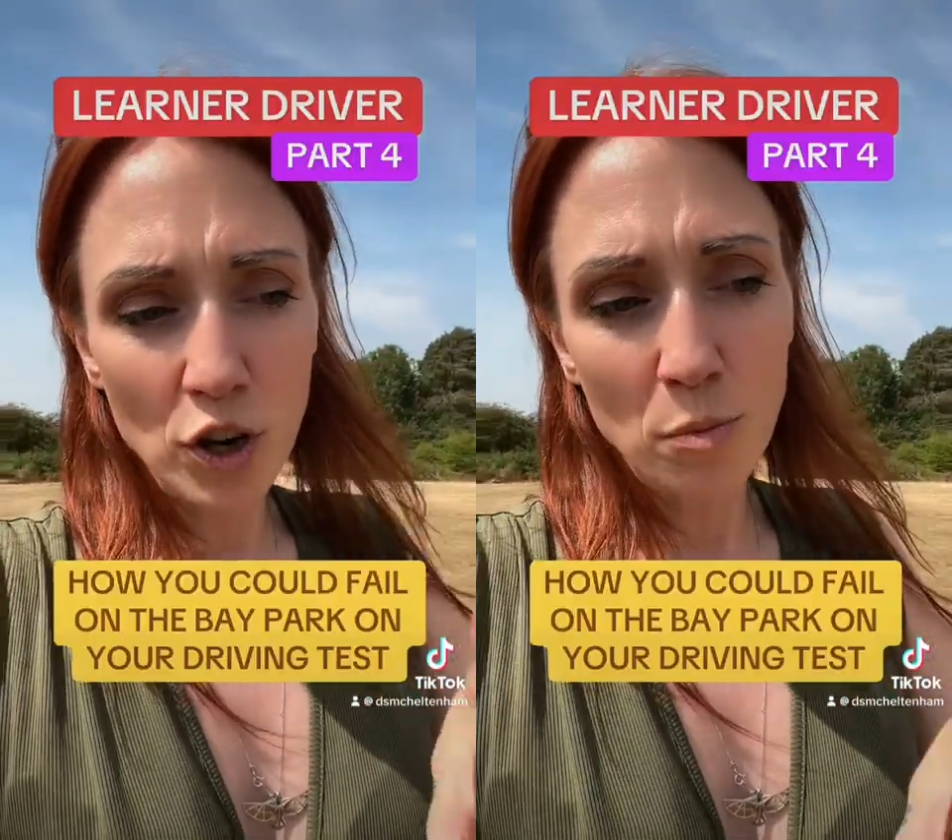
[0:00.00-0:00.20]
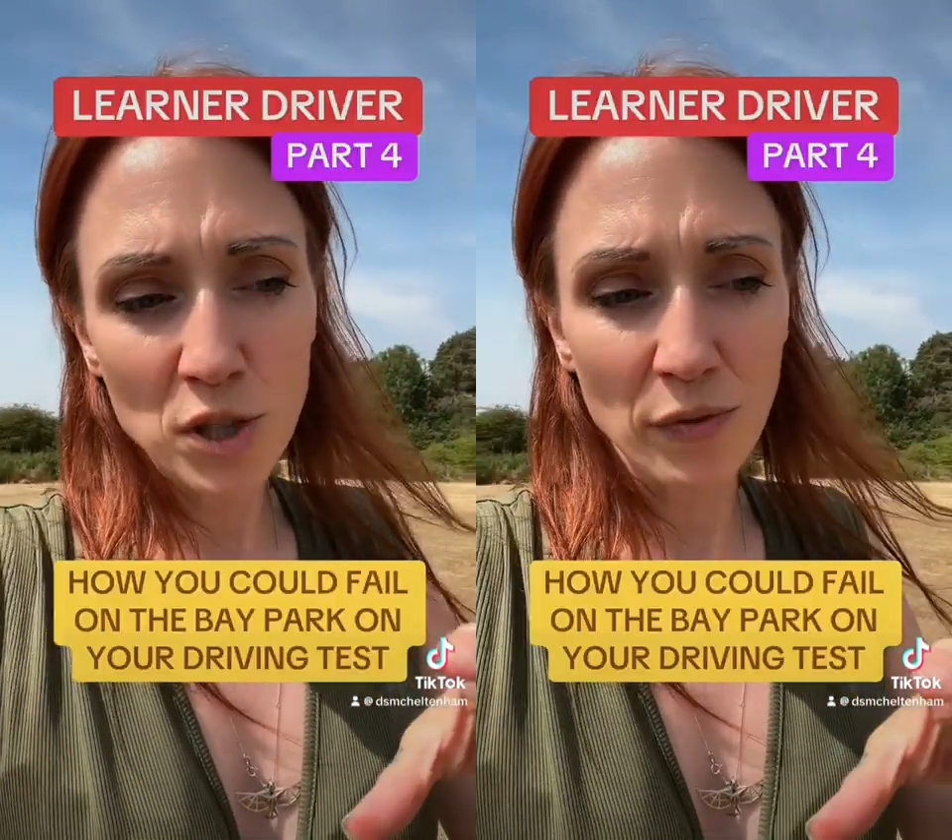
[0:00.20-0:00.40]

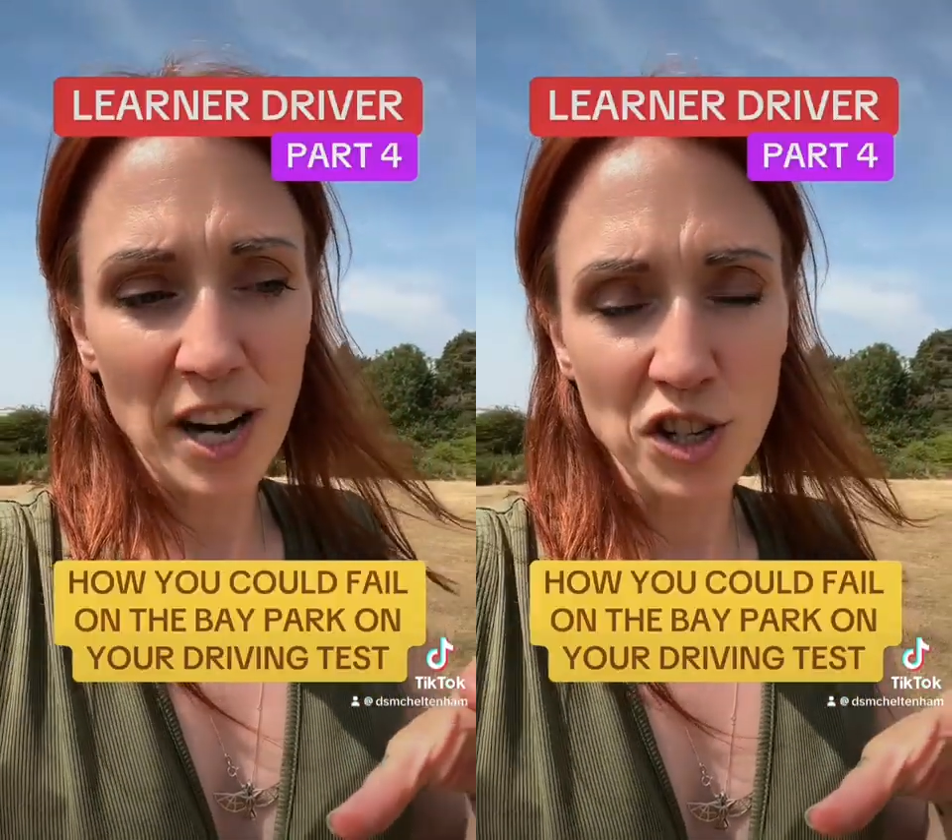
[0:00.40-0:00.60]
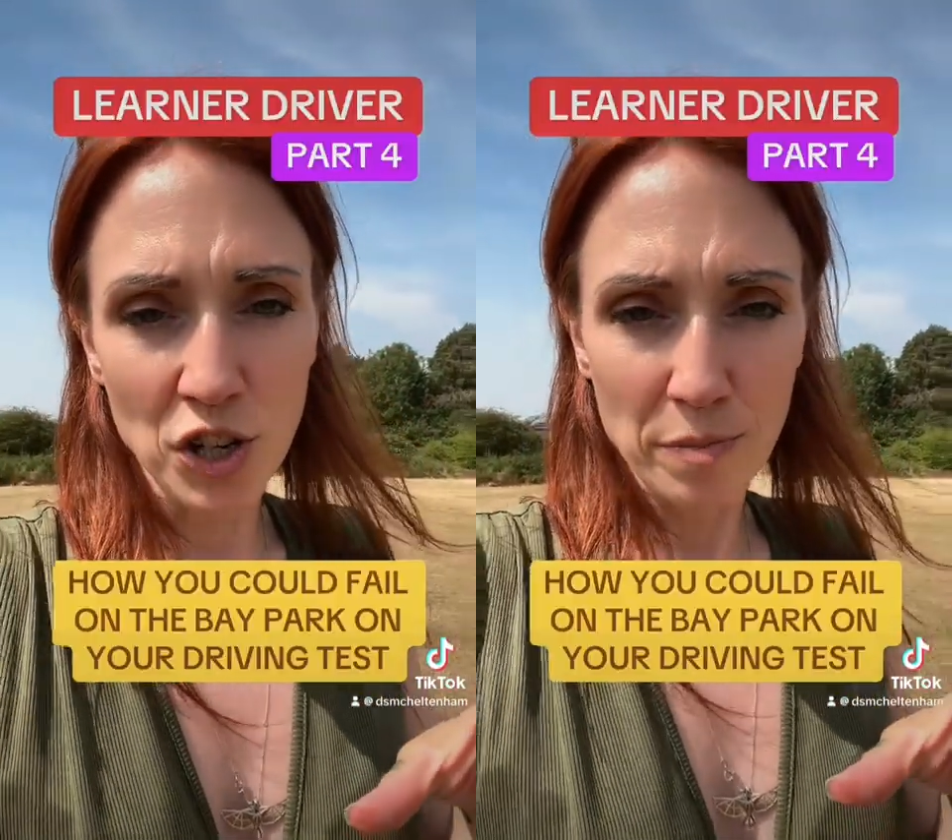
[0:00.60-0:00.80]

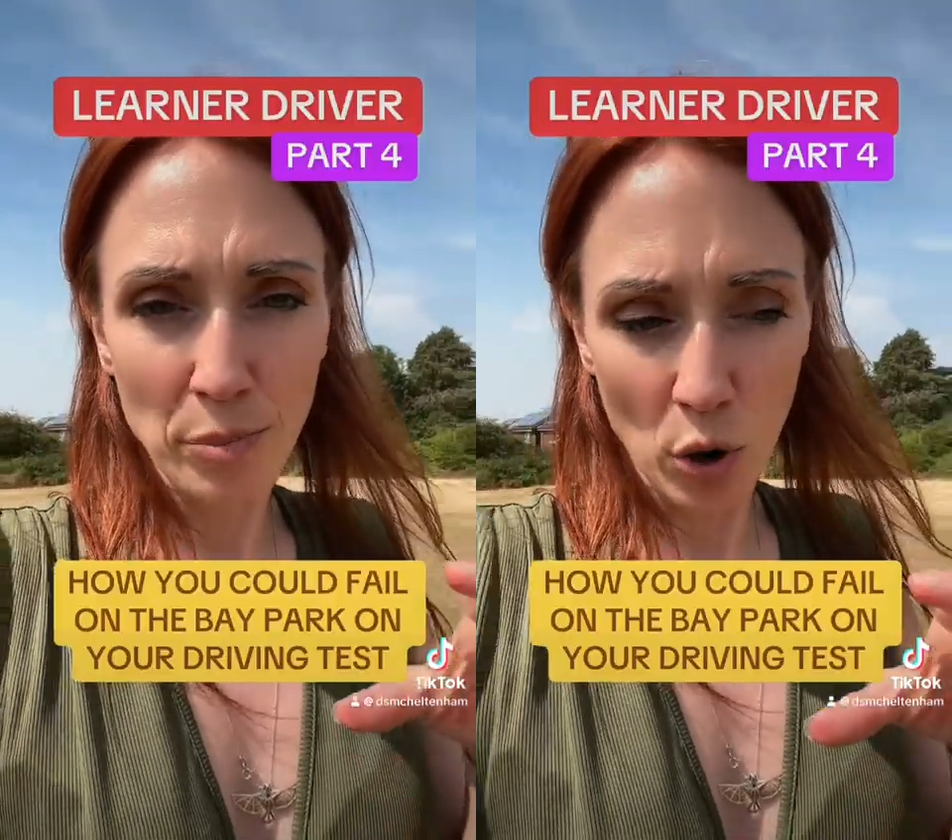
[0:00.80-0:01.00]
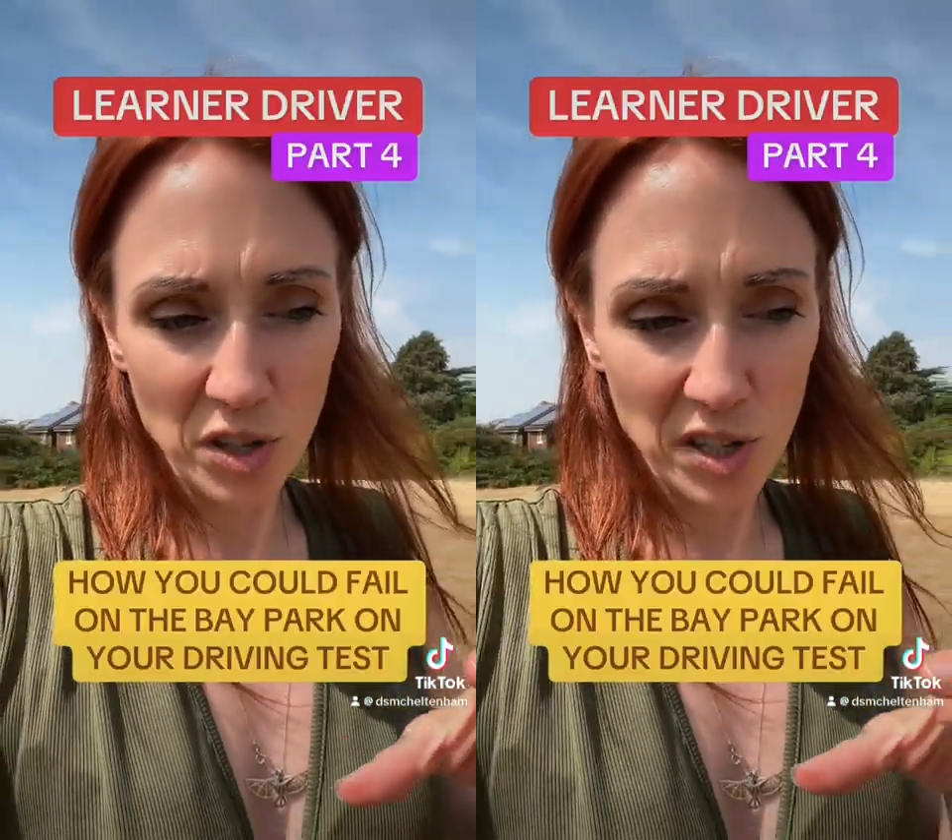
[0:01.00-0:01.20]
observation
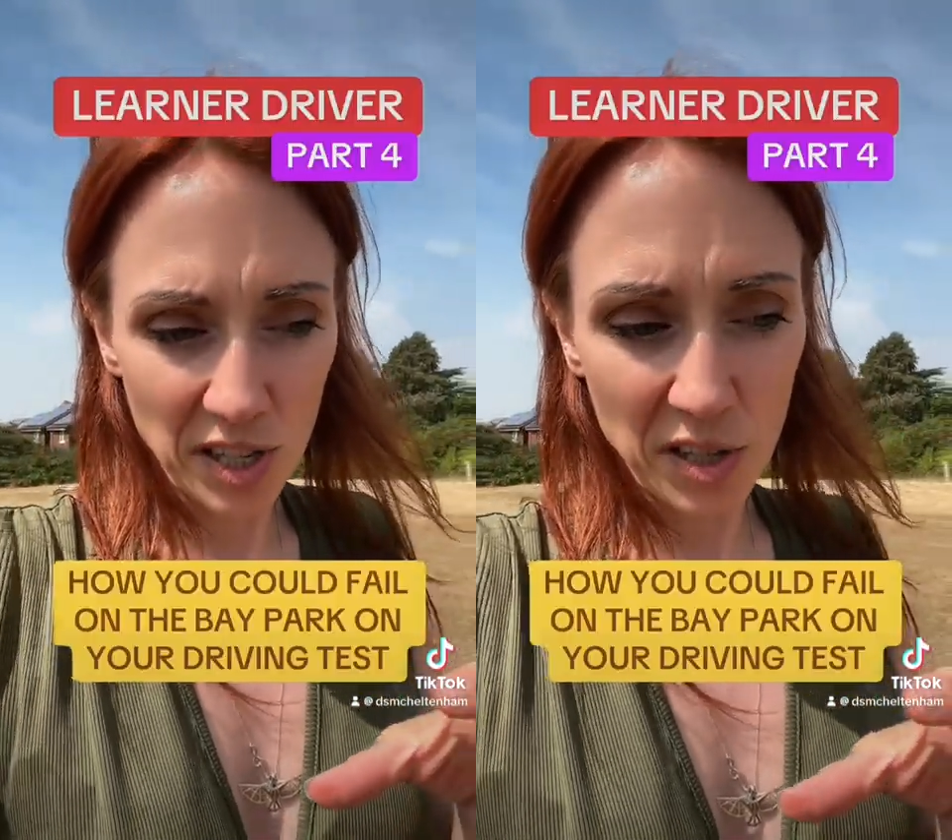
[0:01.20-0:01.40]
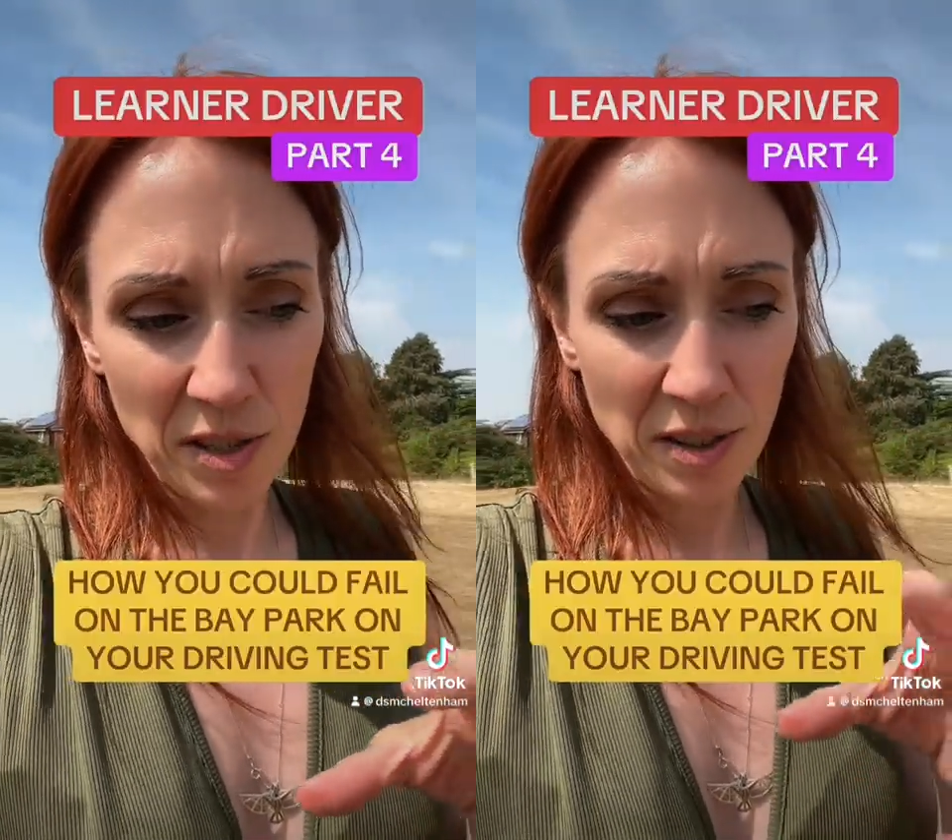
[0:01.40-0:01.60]

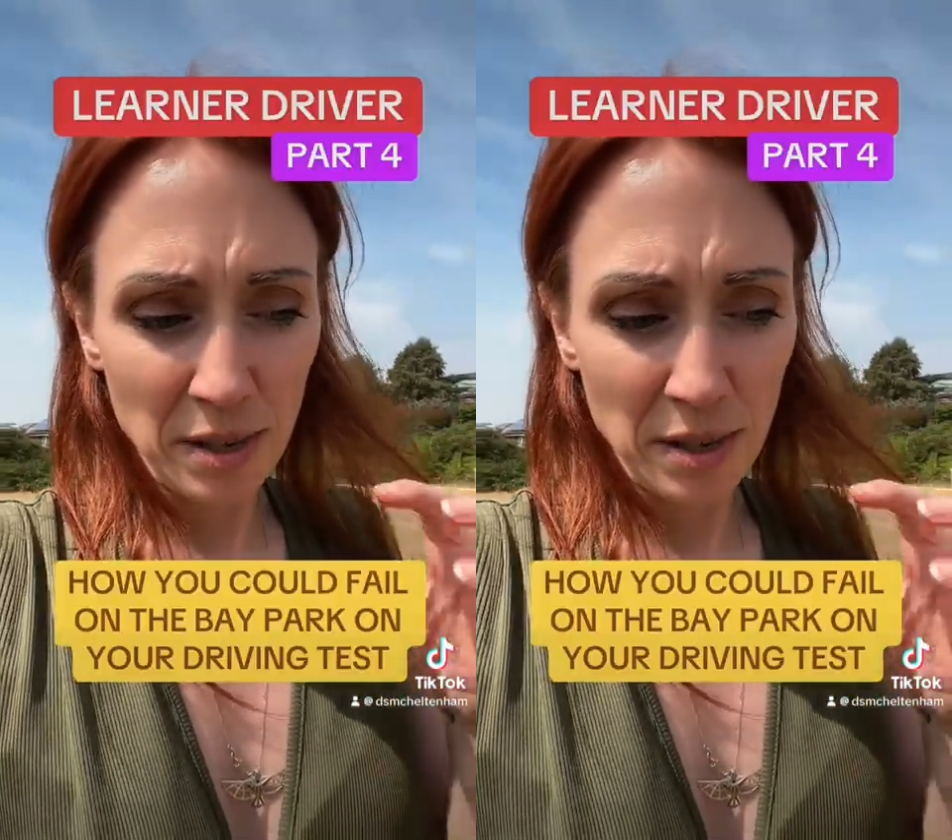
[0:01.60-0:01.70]
boxes.